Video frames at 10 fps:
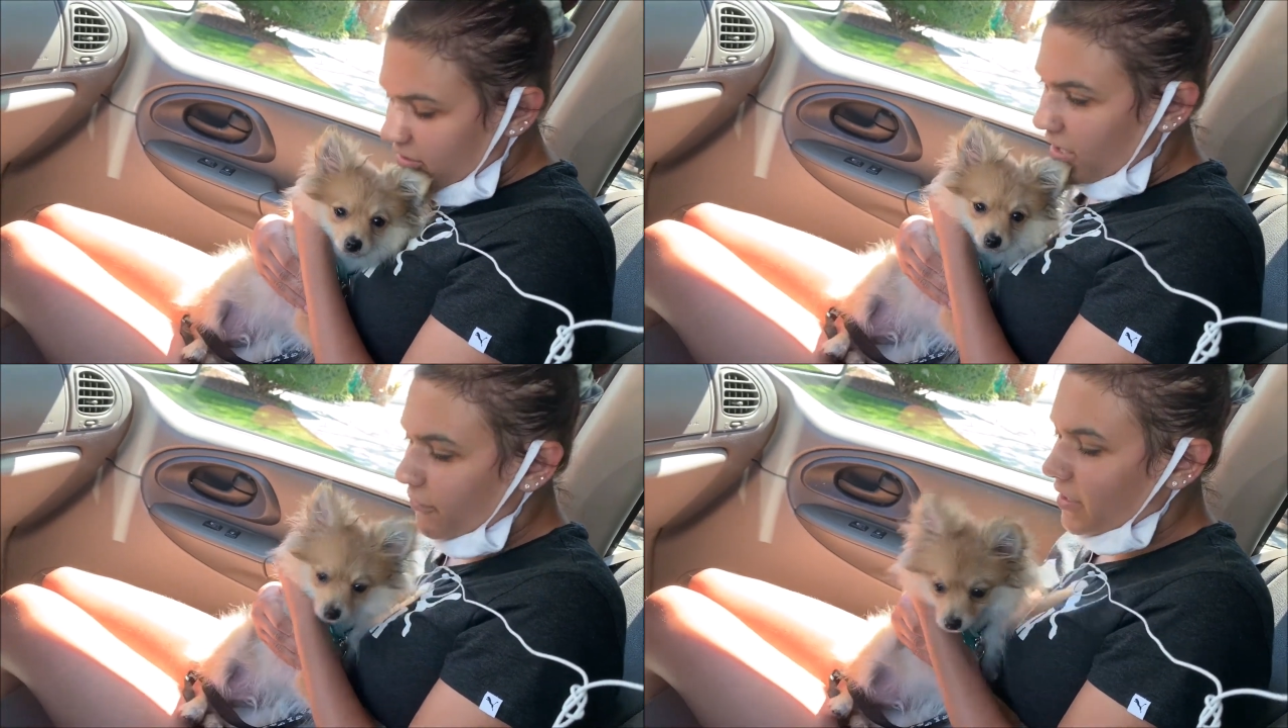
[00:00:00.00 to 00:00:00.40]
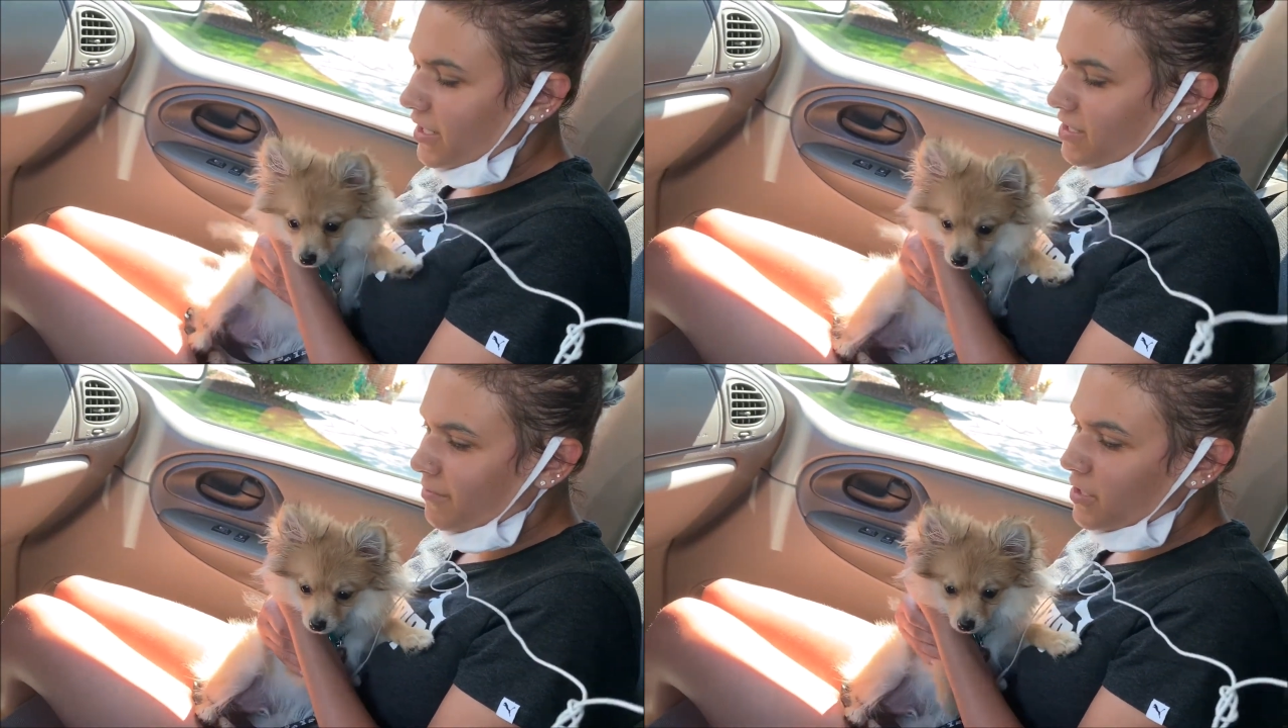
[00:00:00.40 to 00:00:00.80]
I
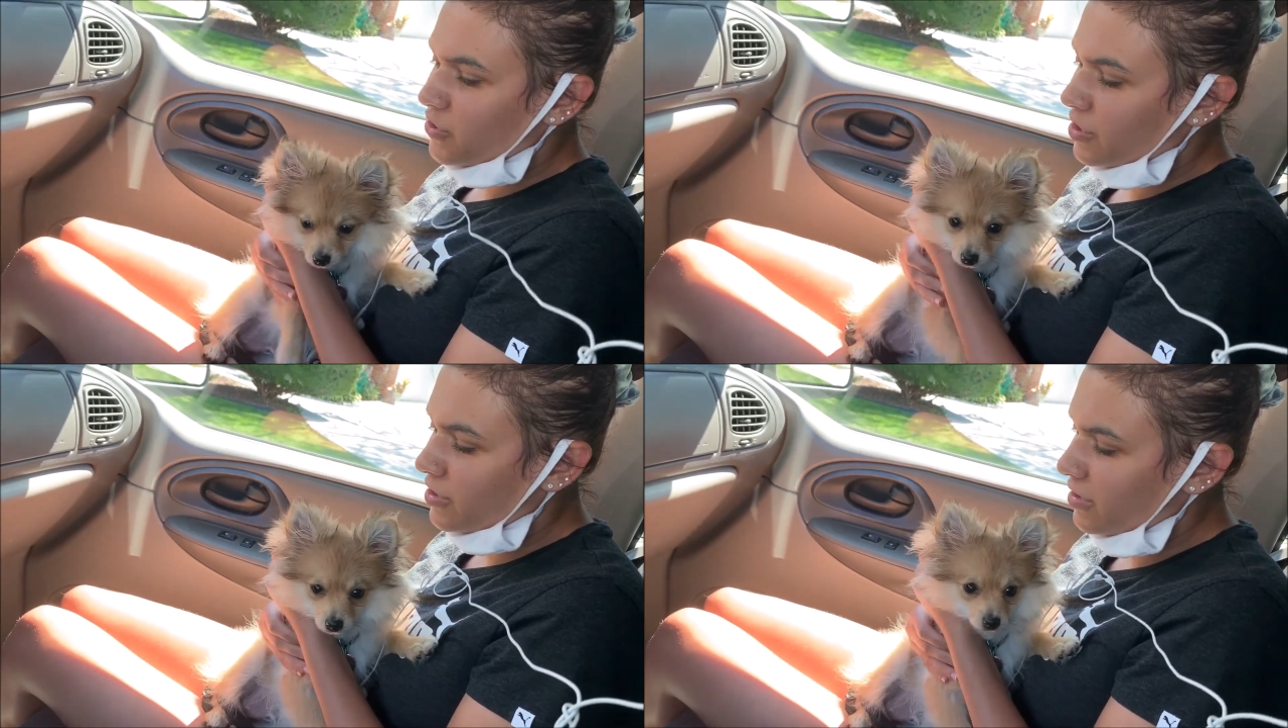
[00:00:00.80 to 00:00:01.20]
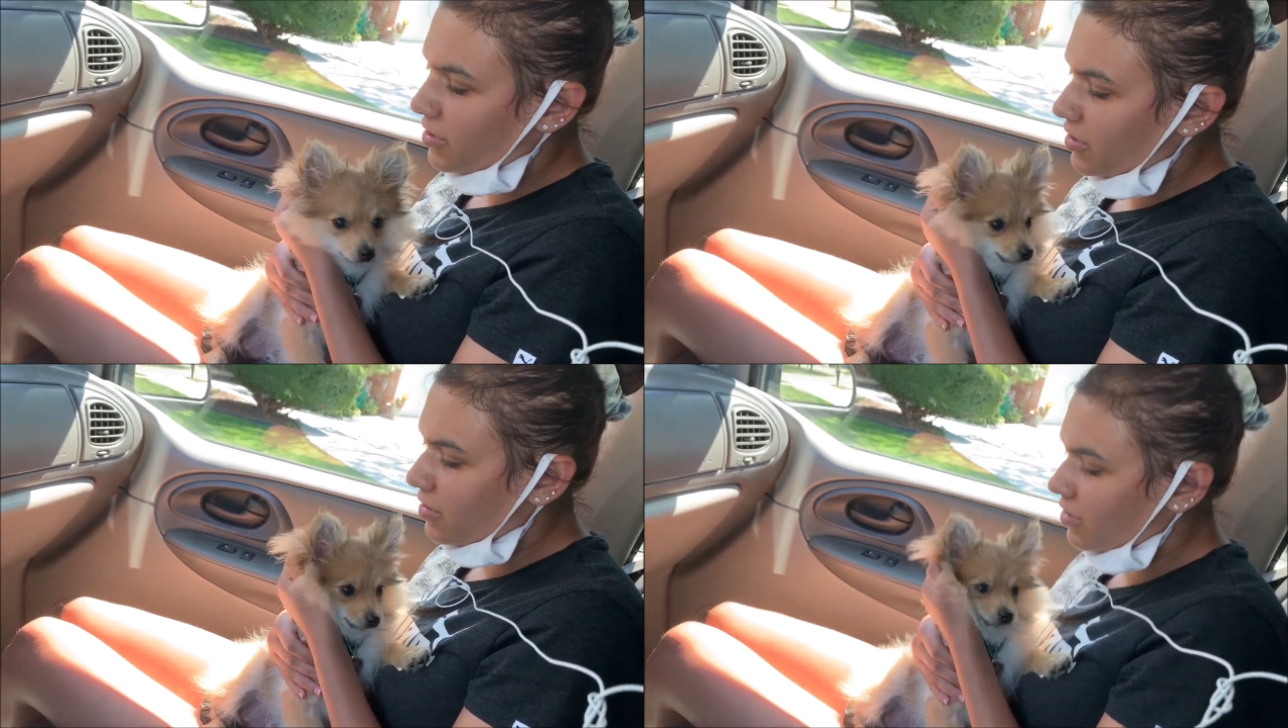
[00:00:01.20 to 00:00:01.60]
forgot to mention
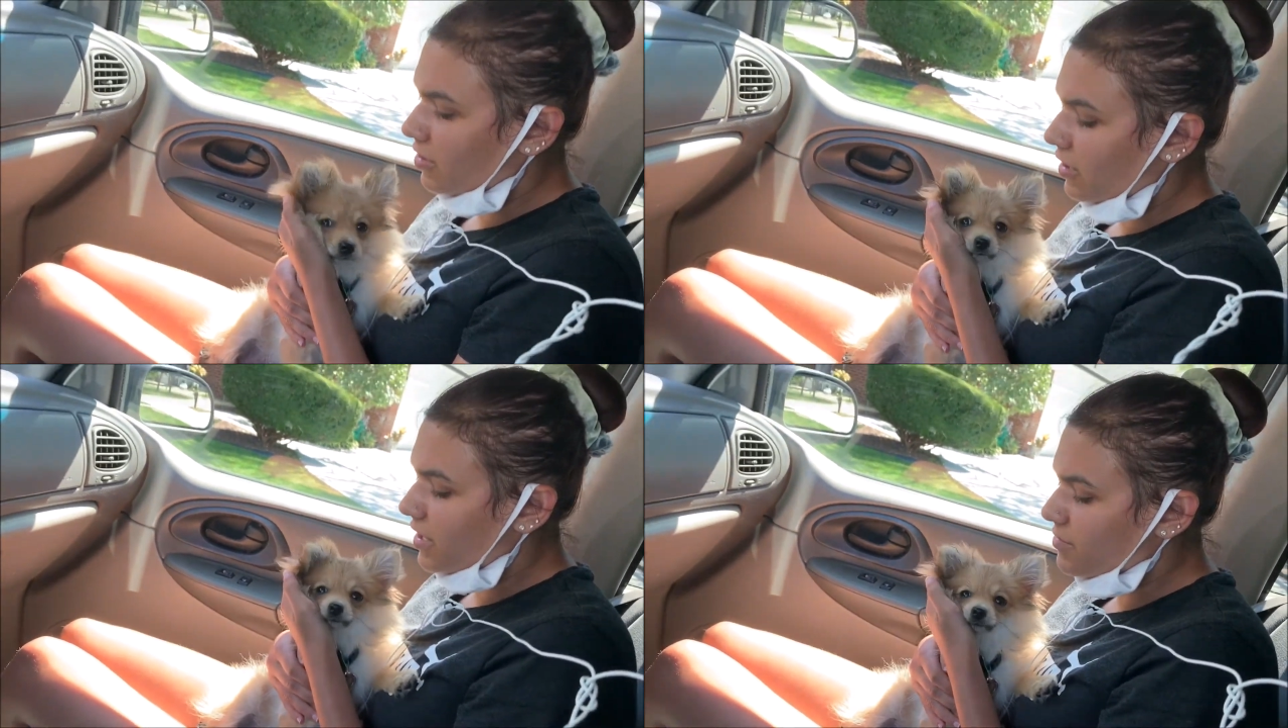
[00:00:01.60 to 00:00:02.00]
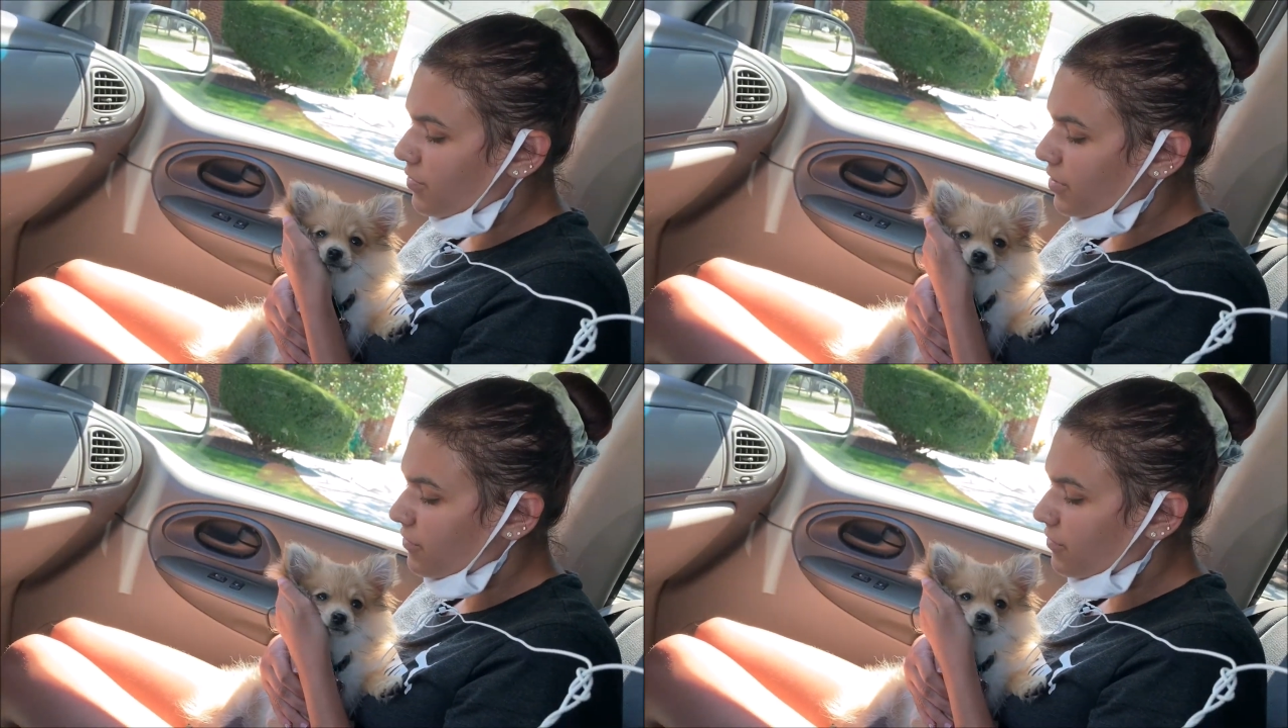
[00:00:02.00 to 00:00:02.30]
in the last part